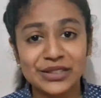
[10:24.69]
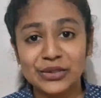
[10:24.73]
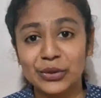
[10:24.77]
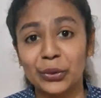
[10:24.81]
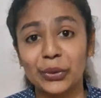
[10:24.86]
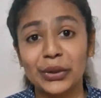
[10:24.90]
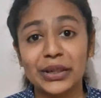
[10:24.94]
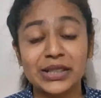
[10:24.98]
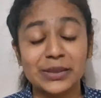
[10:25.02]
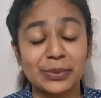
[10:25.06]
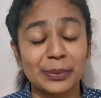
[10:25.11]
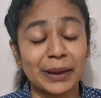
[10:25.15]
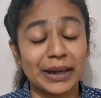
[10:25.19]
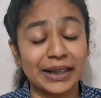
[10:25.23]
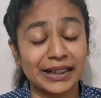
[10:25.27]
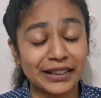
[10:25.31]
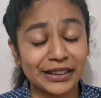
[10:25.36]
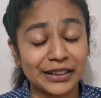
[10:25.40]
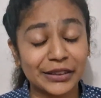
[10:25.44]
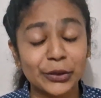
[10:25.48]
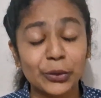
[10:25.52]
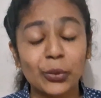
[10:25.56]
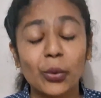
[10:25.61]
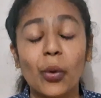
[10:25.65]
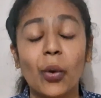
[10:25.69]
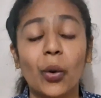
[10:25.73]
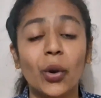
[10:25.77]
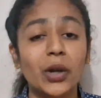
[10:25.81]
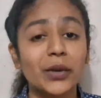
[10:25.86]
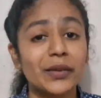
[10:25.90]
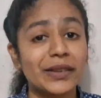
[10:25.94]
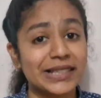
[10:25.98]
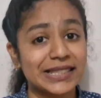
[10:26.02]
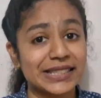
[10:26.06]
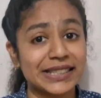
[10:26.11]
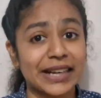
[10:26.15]
So it's better to
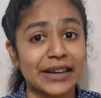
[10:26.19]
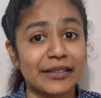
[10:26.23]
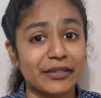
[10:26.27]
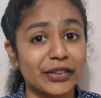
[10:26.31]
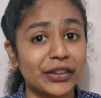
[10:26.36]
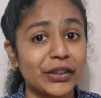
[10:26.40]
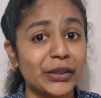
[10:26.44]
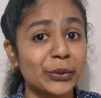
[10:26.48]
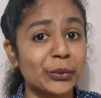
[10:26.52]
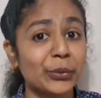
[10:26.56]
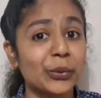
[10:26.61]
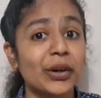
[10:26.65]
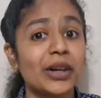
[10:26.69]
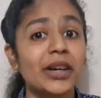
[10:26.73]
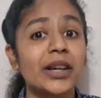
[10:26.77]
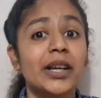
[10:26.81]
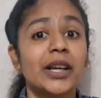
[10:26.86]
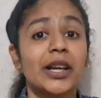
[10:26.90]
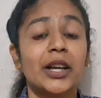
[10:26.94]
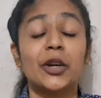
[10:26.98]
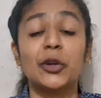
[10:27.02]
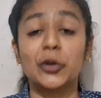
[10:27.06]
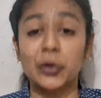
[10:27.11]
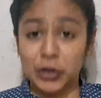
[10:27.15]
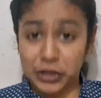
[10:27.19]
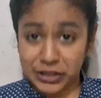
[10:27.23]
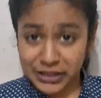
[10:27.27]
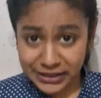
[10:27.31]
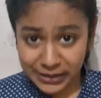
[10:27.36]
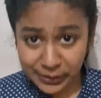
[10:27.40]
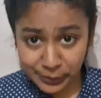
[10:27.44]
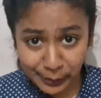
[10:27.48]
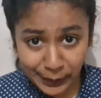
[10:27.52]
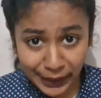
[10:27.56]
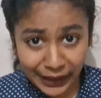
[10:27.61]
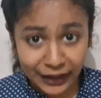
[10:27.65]
always refer to a
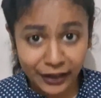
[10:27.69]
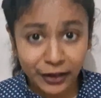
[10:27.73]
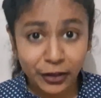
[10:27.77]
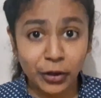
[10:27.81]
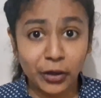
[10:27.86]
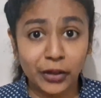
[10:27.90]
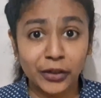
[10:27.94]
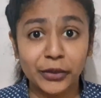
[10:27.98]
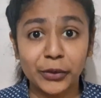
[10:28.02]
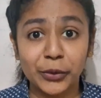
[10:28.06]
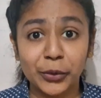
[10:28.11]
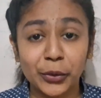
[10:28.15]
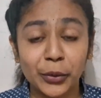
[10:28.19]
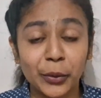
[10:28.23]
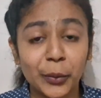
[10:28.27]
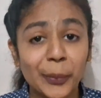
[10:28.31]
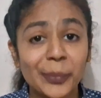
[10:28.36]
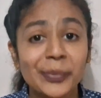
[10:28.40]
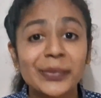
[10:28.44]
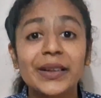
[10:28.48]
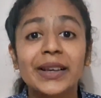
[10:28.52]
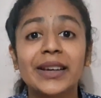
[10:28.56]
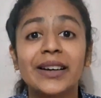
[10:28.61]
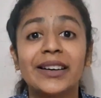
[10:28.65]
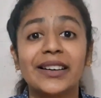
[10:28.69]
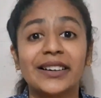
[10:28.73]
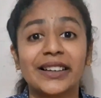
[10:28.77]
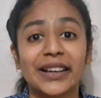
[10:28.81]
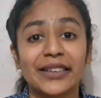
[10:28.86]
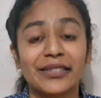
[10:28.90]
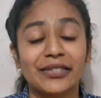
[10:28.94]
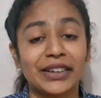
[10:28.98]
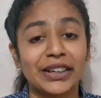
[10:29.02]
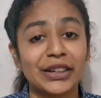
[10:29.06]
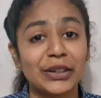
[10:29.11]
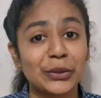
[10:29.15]
question bank, or
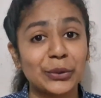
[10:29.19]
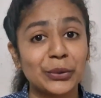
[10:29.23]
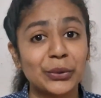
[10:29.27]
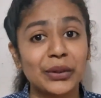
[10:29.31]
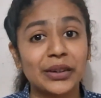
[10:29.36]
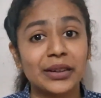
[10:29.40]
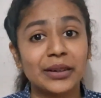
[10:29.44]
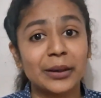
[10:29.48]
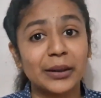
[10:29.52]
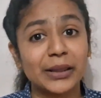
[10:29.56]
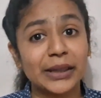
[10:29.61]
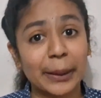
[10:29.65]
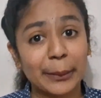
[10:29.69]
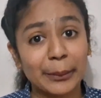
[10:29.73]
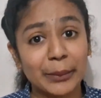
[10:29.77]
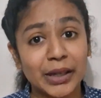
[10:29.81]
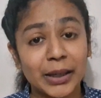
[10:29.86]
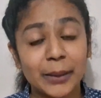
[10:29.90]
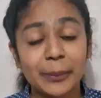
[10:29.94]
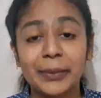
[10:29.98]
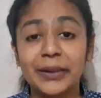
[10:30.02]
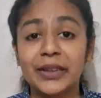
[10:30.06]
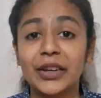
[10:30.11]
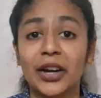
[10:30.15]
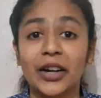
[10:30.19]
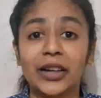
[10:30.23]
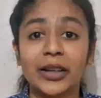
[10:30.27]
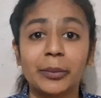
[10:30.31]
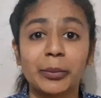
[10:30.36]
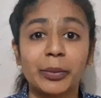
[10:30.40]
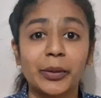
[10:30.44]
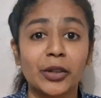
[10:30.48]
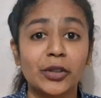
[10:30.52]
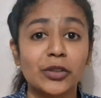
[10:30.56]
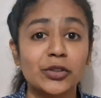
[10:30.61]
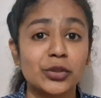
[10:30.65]
referring to a MTP,
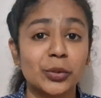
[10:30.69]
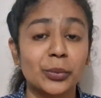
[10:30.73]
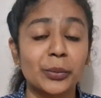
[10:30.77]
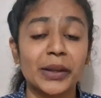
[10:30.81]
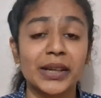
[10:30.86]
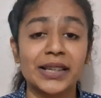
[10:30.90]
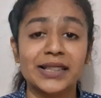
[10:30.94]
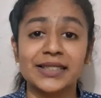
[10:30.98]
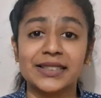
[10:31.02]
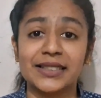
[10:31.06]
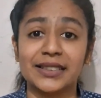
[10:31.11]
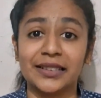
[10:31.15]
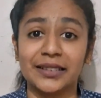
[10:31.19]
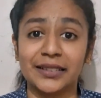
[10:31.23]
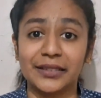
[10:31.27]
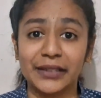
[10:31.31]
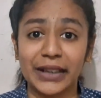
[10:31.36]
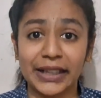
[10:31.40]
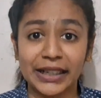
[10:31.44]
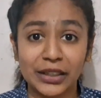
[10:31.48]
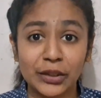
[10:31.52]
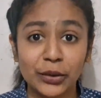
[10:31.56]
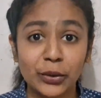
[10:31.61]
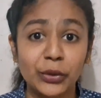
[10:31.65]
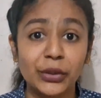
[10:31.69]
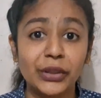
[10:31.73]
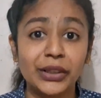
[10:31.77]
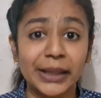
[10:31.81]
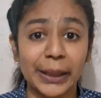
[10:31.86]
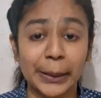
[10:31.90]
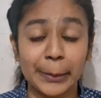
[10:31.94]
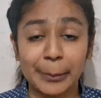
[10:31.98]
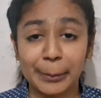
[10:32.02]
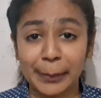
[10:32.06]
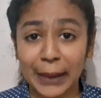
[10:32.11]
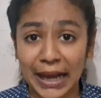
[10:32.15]
RTP also makes a very good
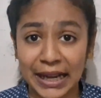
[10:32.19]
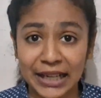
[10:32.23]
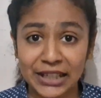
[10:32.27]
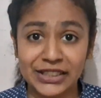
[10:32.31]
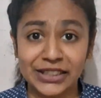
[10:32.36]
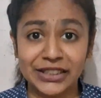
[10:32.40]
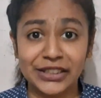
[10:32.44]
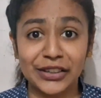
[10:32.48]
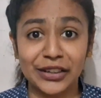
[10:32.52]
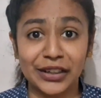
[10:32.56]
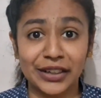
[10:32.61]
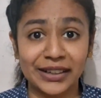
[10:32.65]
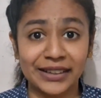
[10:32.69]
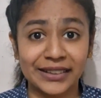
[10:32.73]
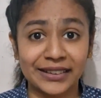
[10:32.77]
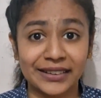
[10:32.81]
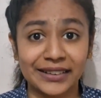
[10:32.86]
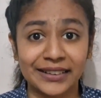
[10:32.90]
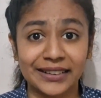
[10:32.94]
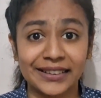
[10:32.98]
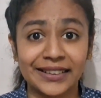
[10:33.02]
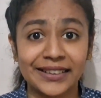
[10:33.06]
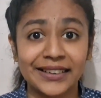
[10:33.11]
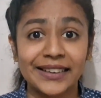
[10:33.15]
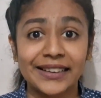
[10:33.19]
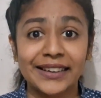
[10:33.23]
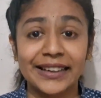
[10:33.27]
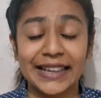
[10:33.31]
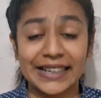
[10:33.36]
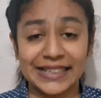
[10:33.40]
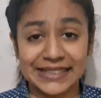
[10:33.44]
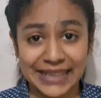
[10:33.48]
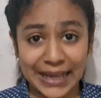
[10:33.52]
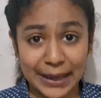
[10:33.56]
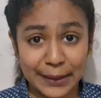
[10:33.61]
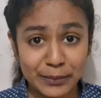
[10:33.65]
impact in your
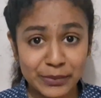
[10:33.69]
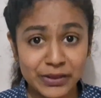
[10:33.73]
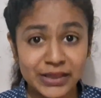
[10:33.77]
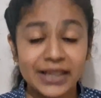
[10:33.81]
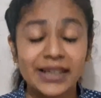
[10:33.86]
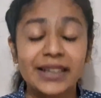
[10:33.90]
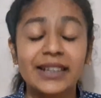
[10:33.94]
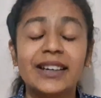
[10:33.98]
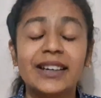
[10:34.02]
exams.